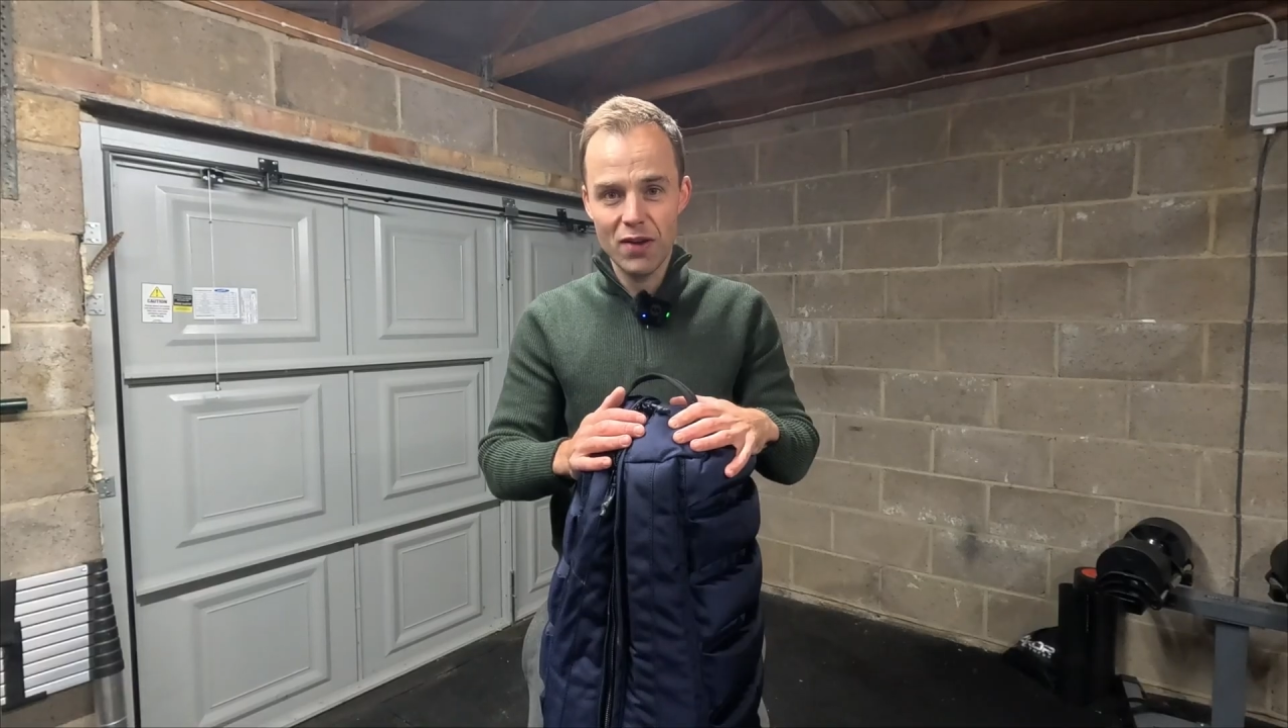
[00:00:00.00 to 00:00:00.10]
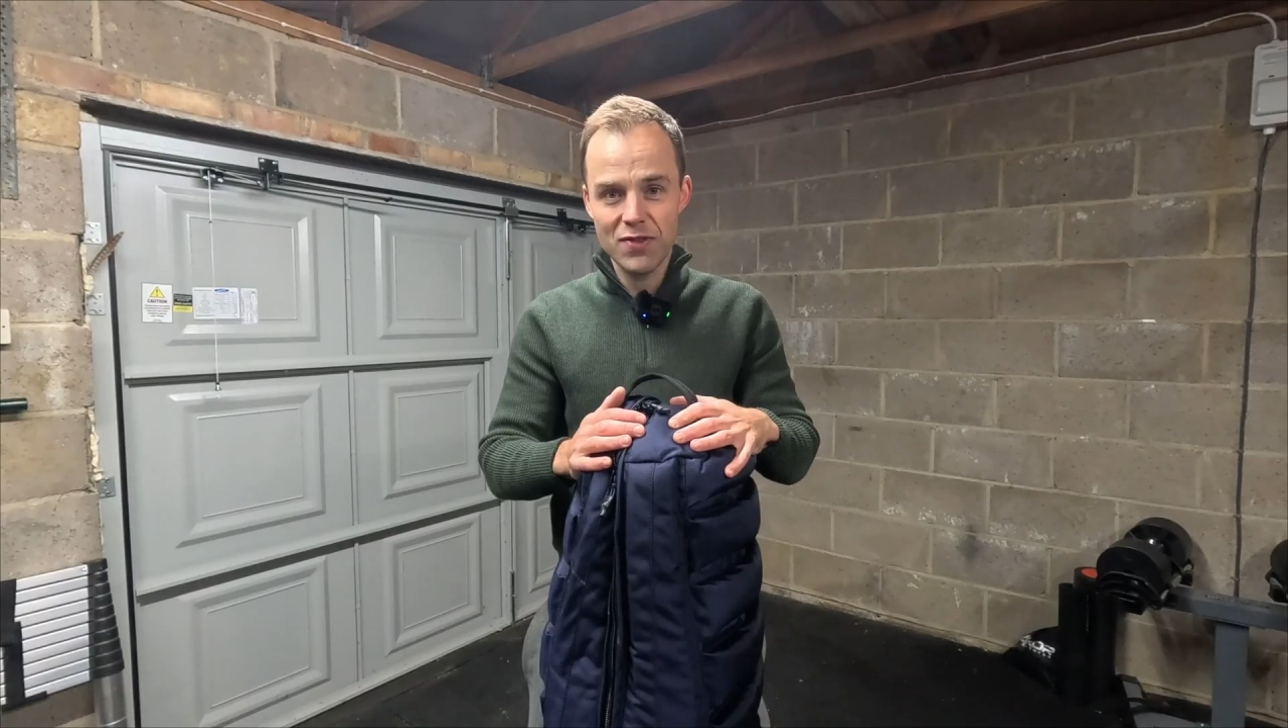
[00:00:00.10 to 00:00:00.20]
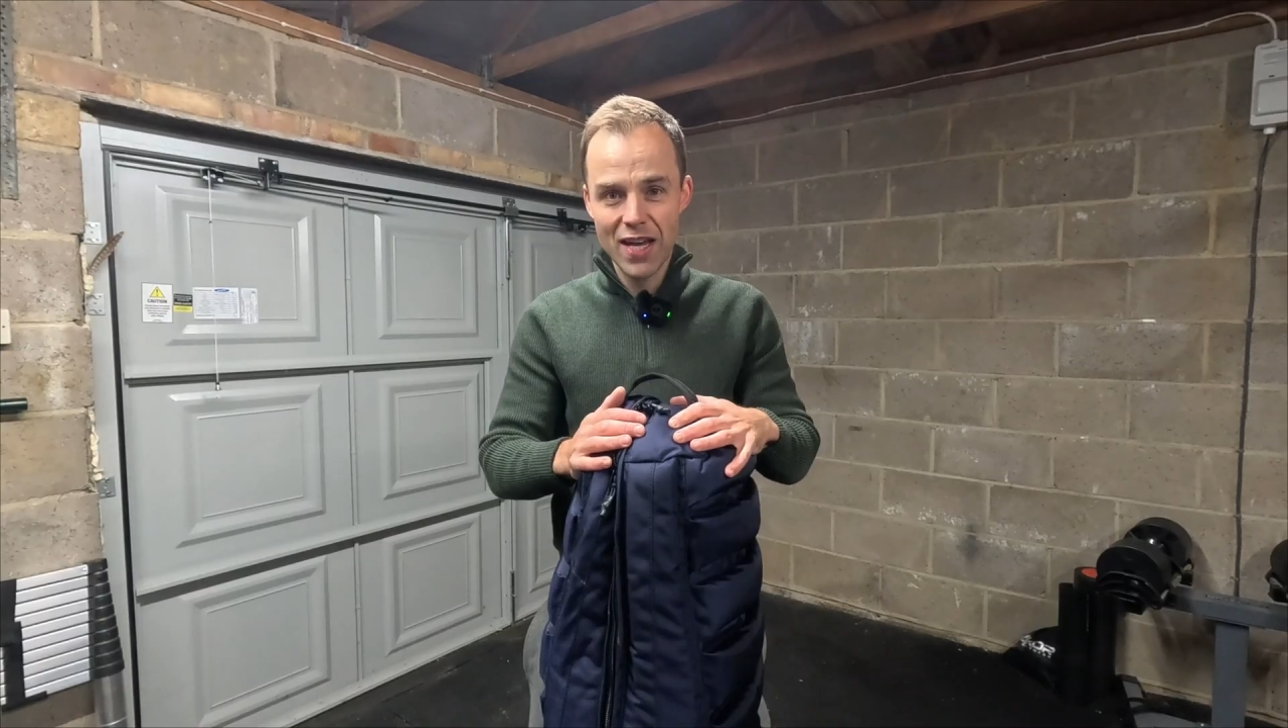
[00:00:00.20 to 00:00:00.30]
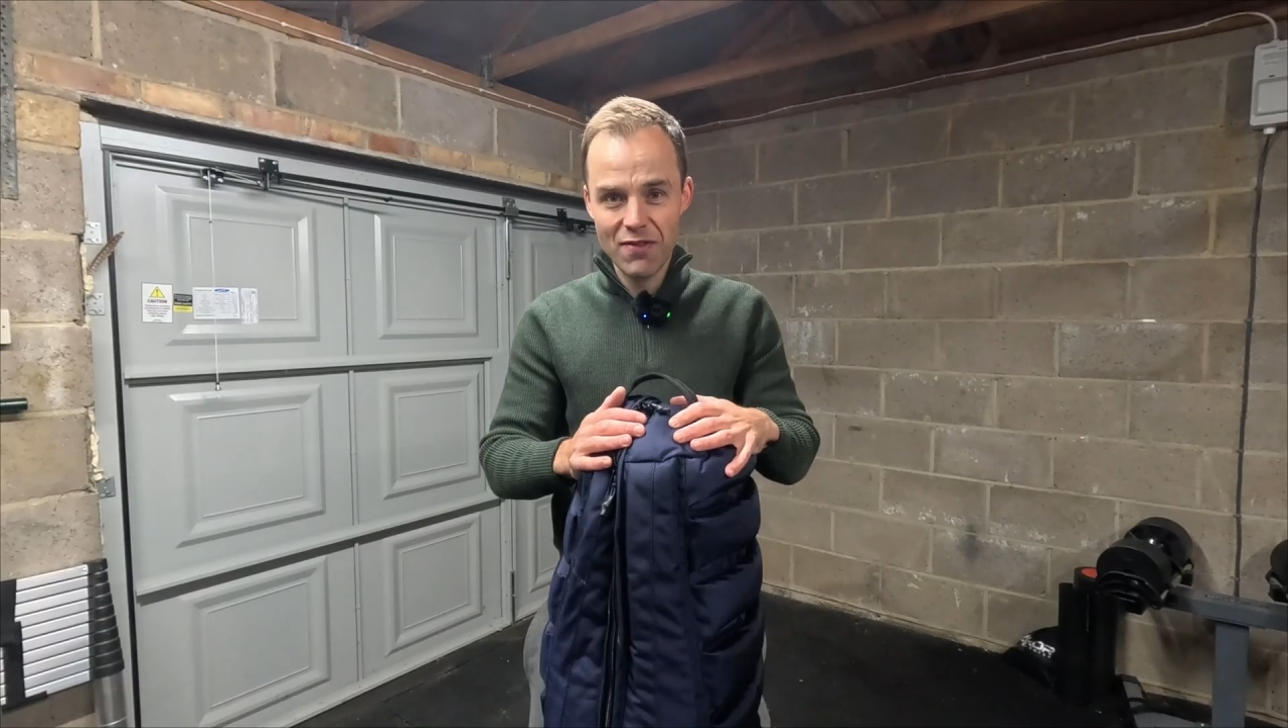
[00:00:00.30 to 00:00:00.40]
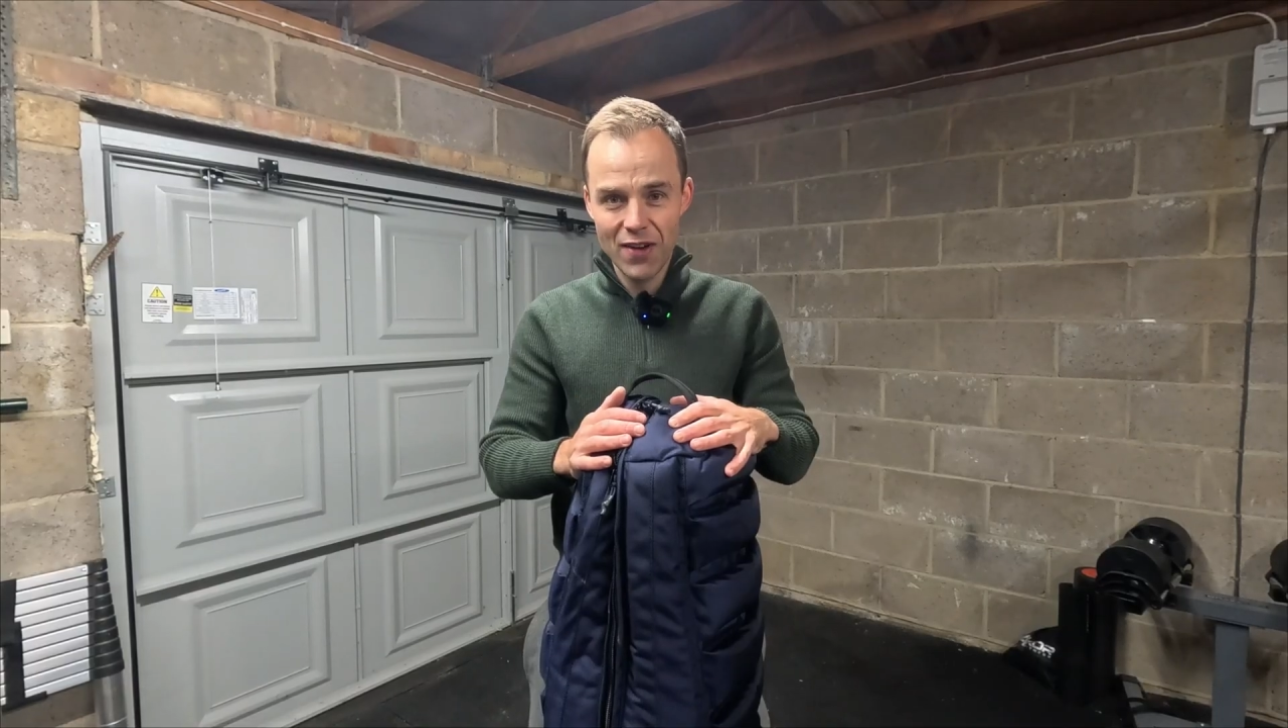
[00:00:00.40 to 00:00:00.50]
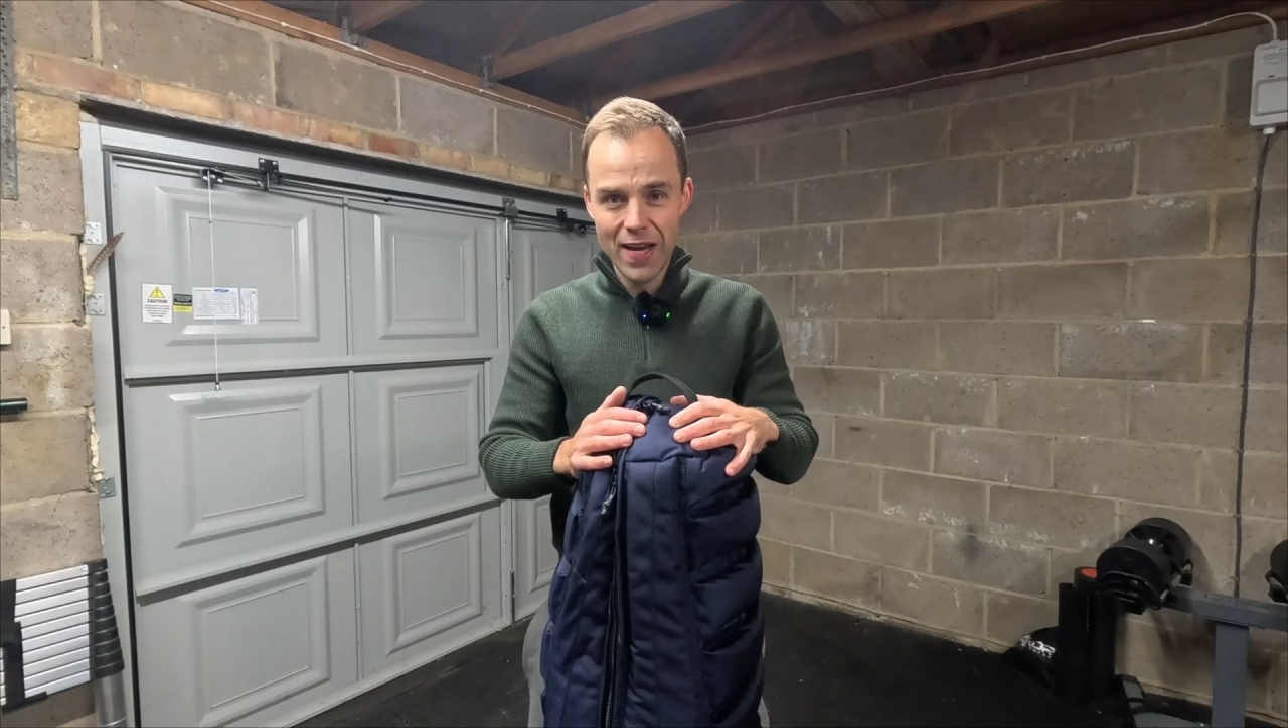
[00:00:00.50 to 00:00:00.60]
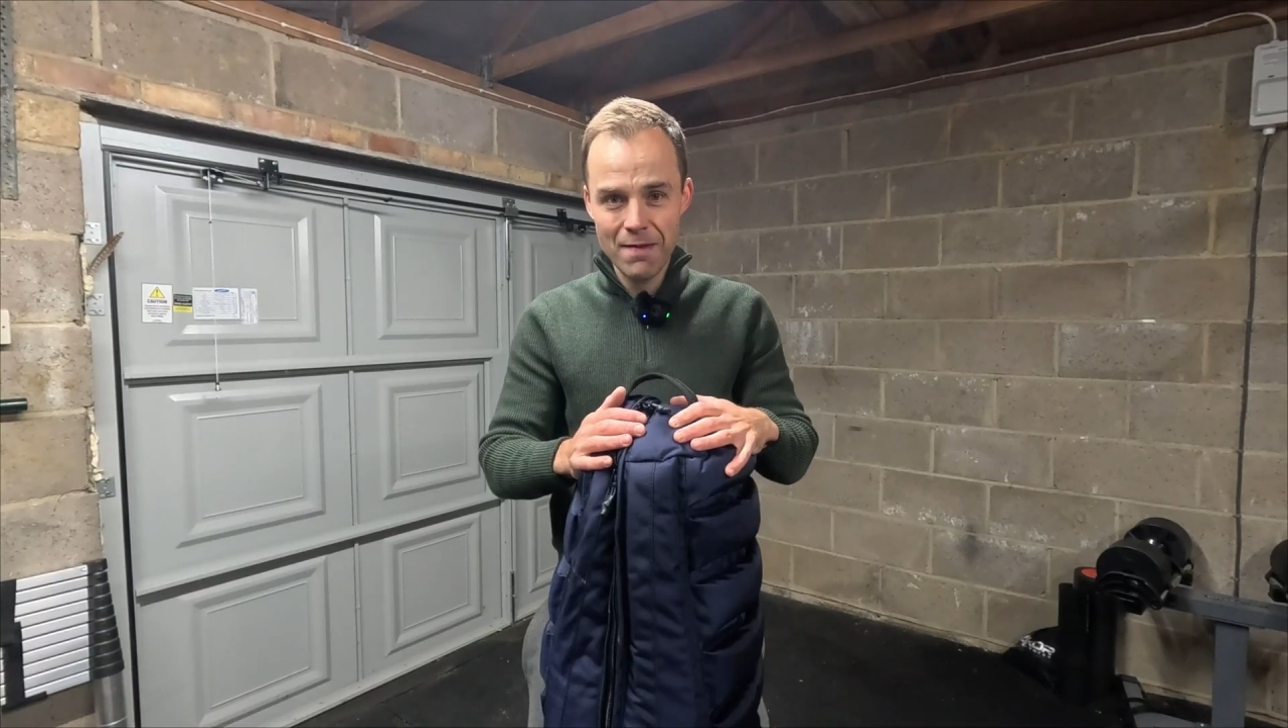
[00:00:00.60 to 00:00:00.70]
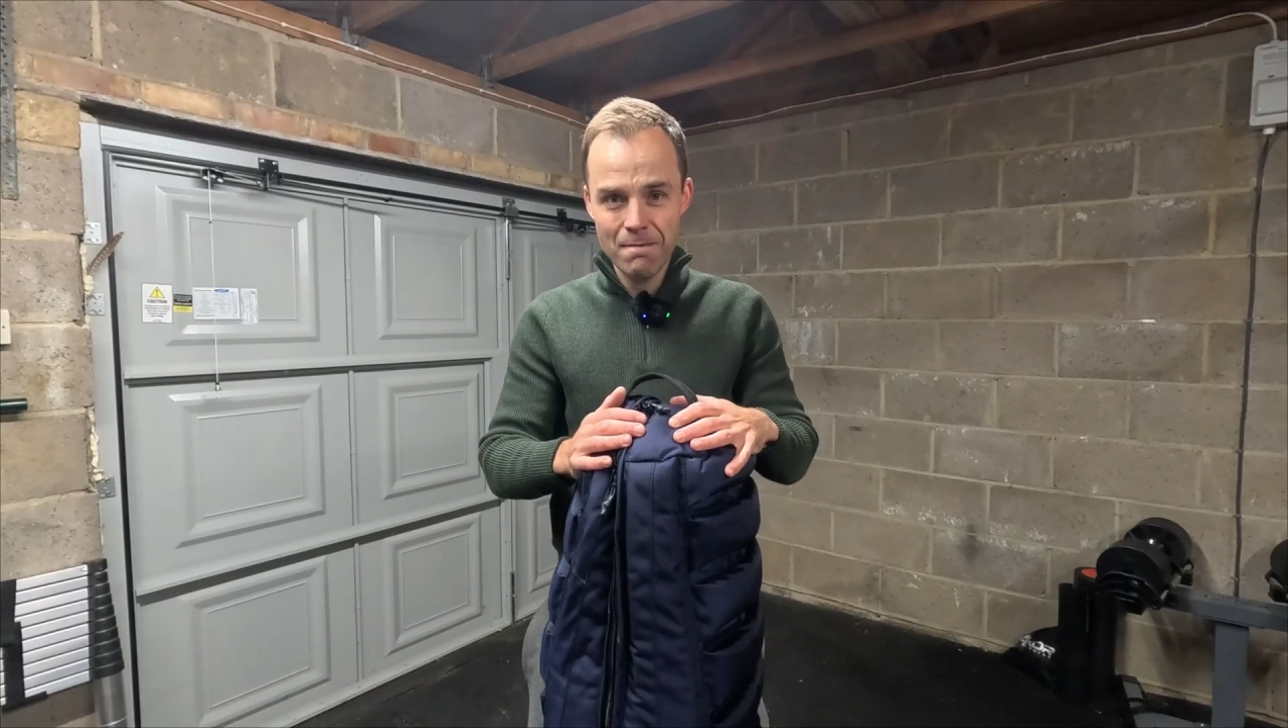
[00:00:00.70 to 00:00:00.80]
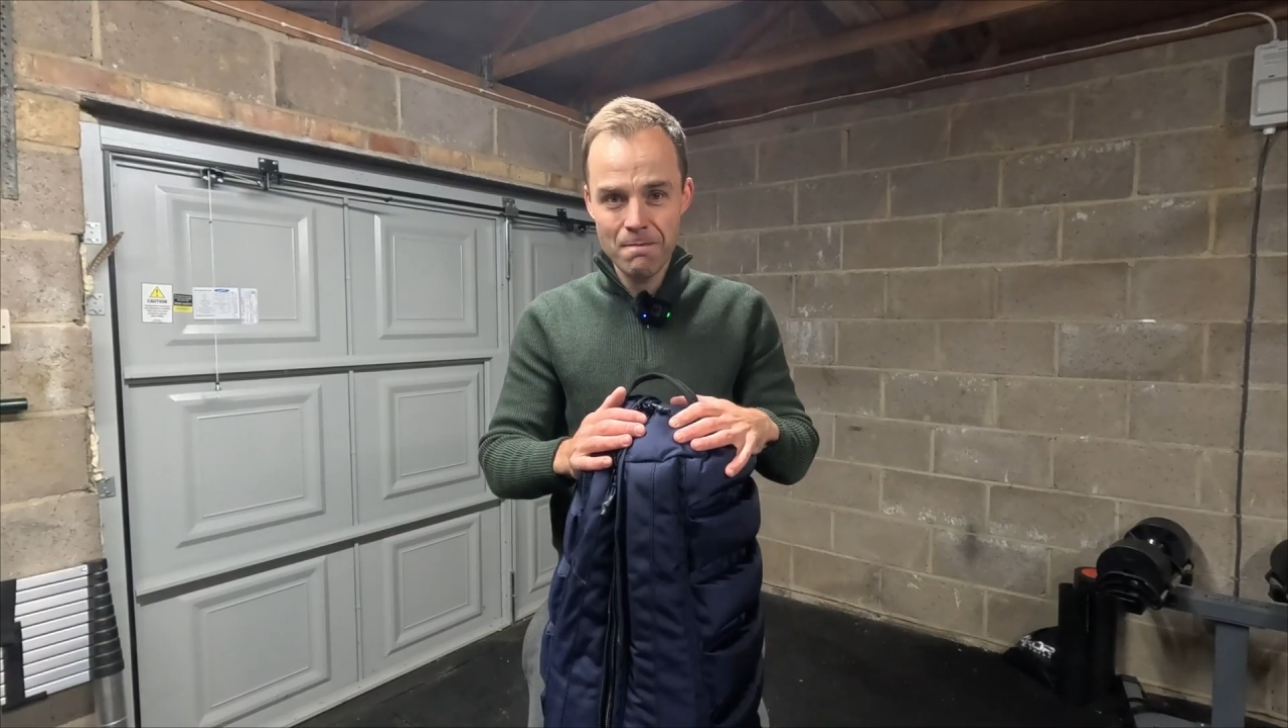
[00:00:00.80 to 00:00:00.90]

safely.